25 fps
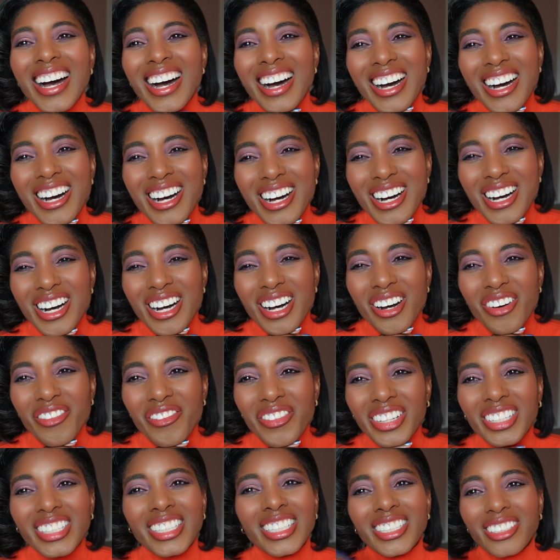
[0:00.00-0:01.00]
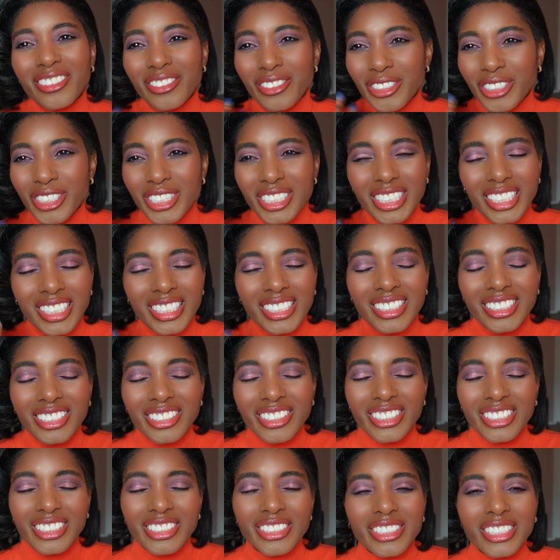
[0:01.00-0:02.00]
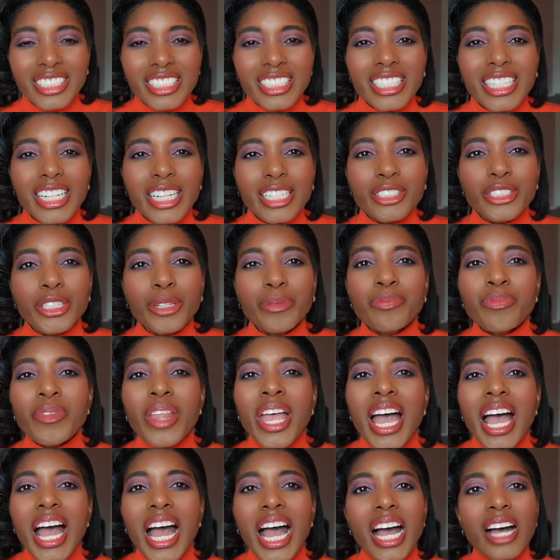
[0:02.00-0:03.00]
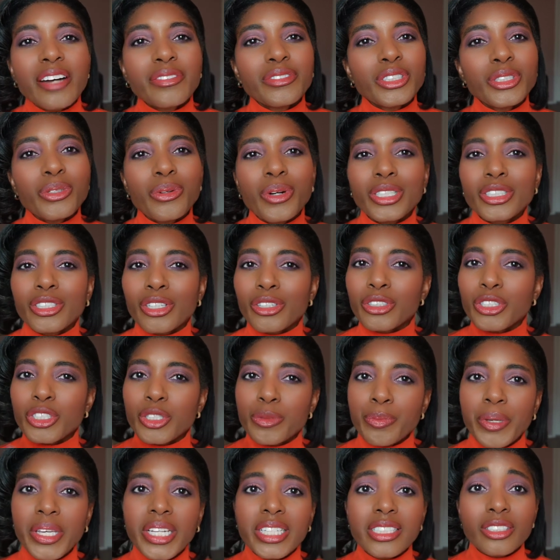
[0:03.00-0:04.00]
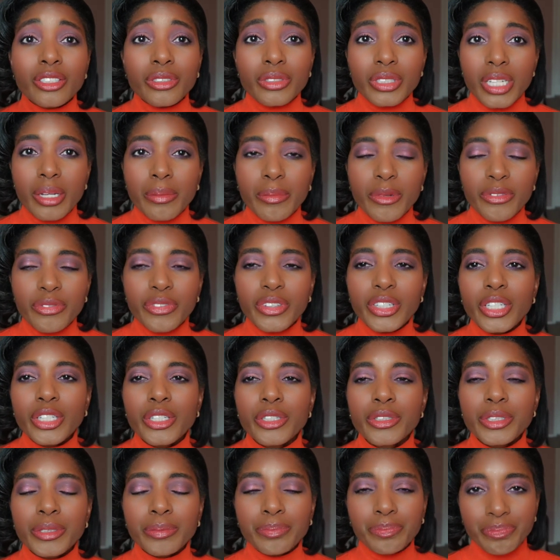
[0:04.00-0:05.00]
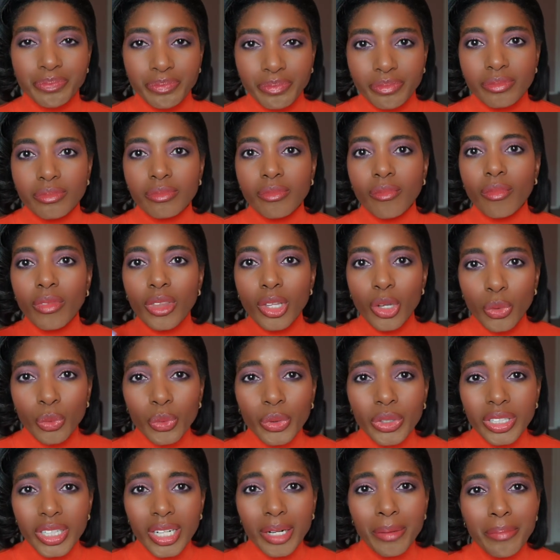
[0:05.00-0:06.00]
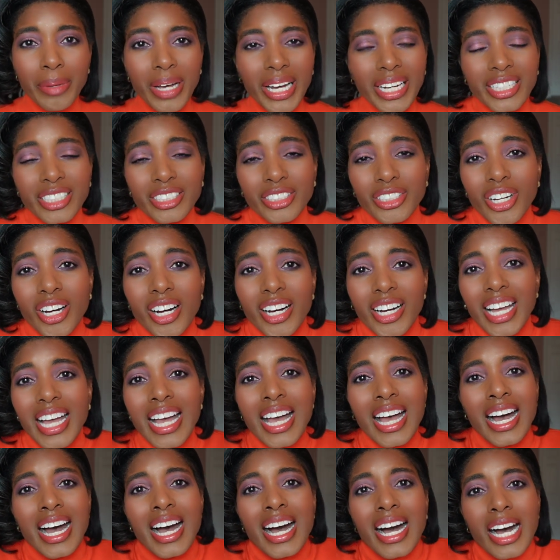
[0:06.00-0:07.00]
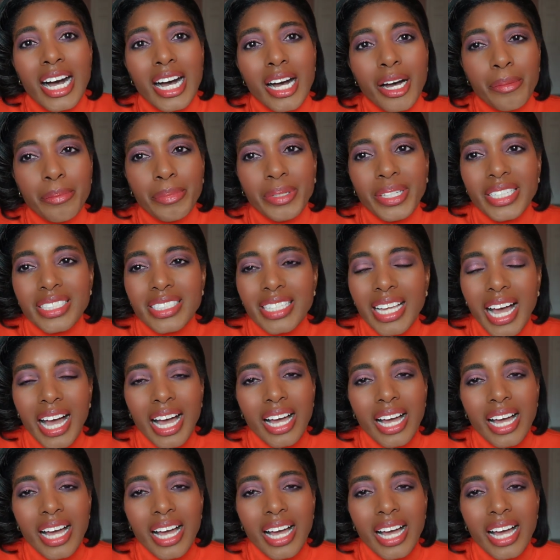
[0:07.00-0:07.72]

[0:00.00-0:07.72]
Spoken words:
And then of course, I use it today. So after you watch all those pics, those demo videos, we'll come back and talk. Because